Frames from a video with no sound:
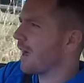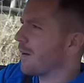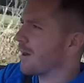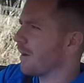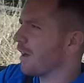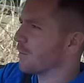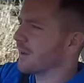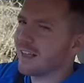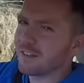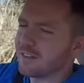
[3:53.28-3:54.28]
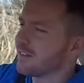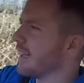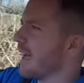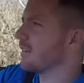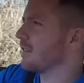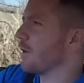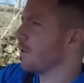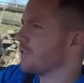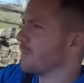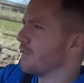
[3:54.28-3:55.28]
how many miles per gallon you can get as
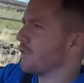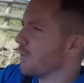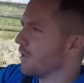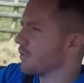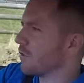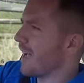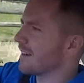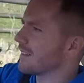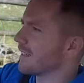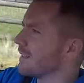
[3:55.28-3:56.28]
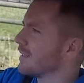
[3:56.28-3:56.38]
opposed to performance or handling.